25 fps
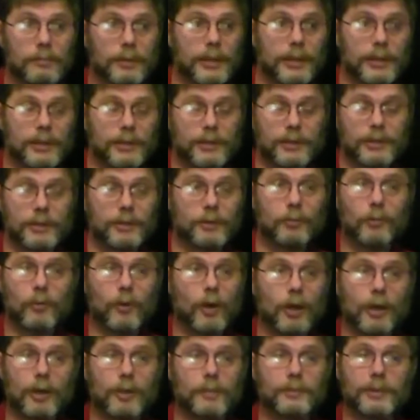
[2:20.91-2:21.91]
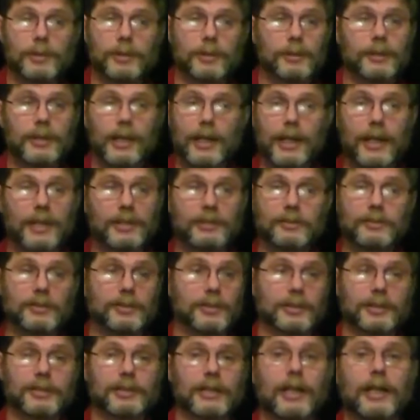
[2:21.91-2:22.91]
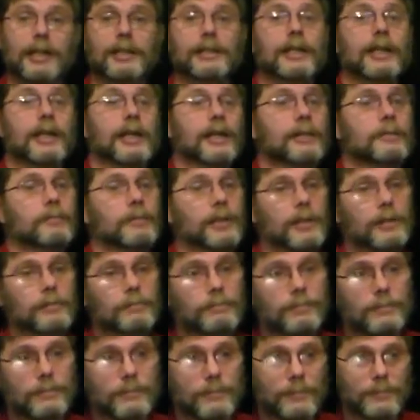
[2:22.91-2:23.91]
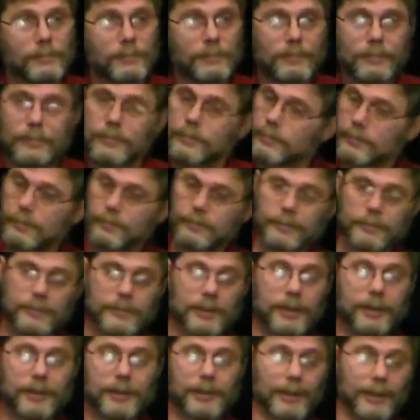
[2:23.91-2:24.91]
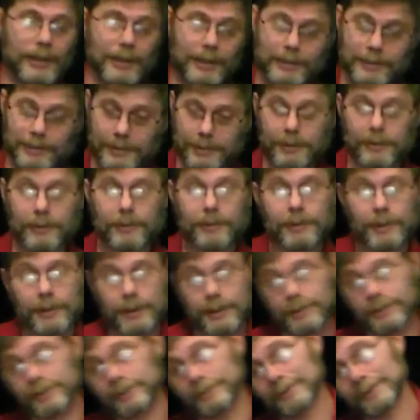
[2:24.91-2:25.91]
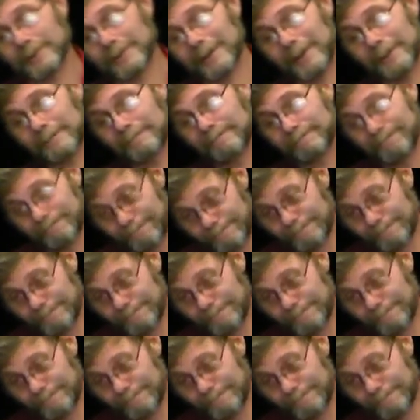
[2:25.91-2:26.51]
Because if you walk up to your dad, you just say, "Hey, Dad, give me." Your dad's going to look at you and say,